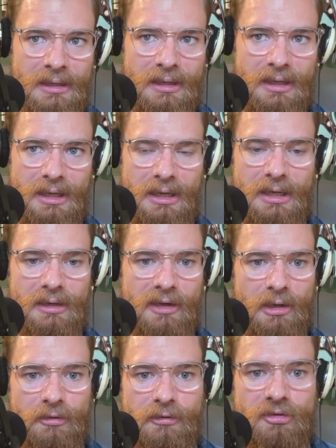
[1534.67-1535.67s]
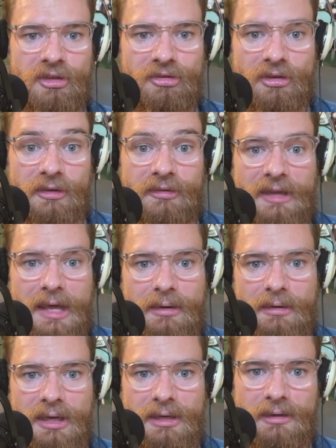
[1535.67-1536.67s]
And I also teach on
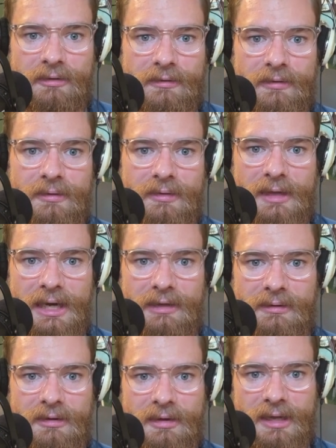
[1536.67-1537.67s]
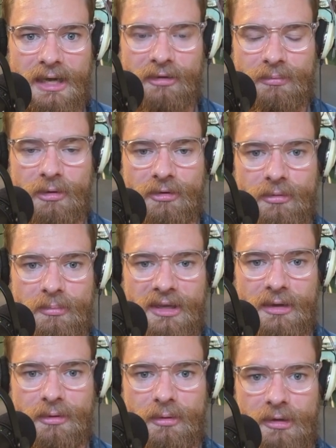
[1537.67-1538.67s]
Saturdays. That class runs from
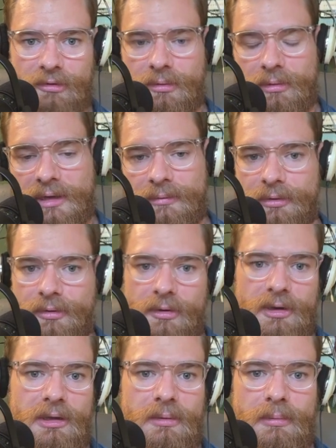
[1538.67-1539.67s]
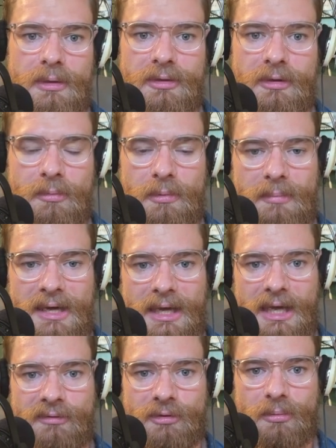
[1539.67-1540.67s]
10:30 to 11:30 with an open
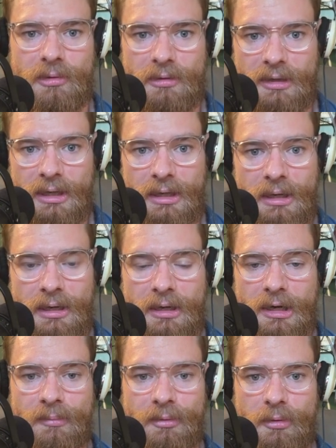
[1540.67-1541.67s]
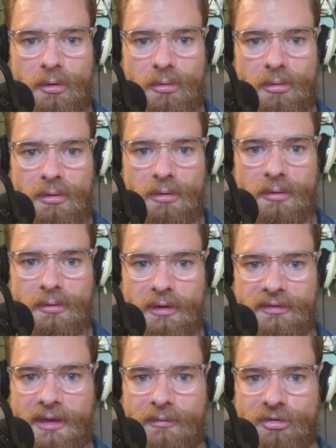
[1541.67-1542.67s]
mat afterward. Come through,
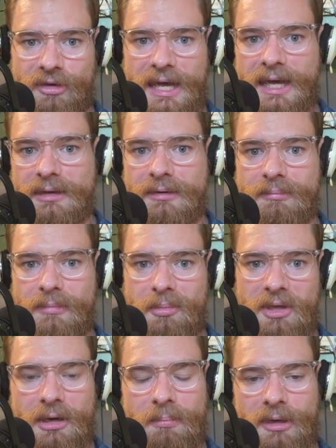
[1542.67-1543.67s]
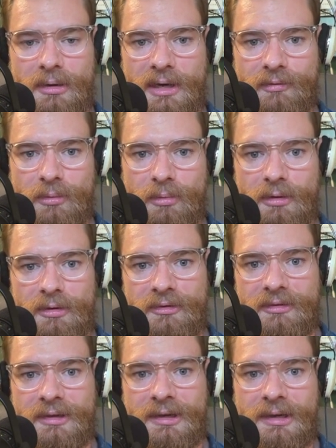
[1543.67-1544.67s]
let's have a chat, maybe get a beer
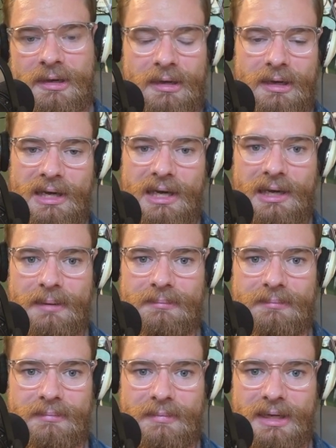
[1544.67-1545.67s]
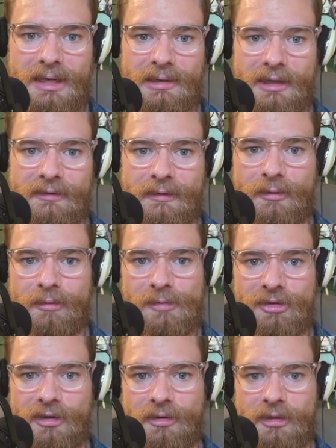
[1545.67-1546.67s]
afterwards, uh, and let's learn from
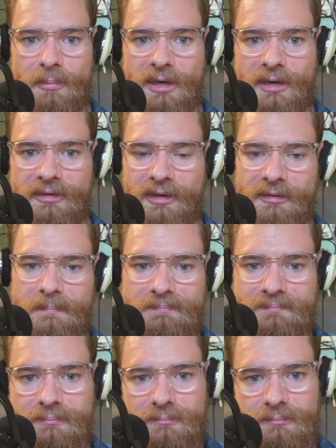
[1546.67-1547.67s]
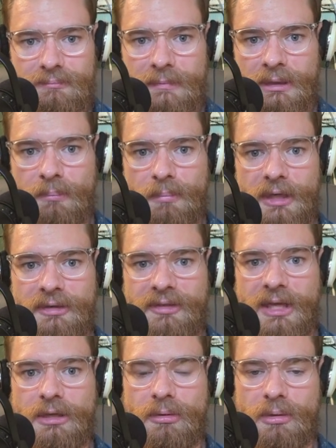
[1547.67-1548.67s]
each other in the process. But
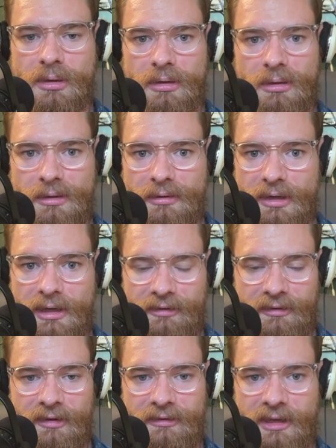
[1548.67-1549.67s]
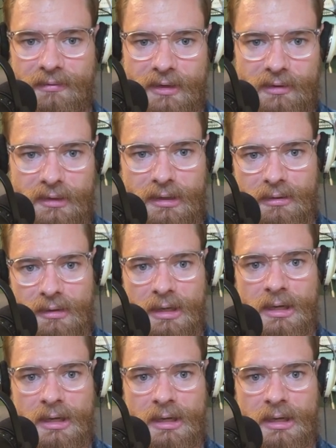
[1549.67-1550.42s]
thank you all. Uh, stay safe out there.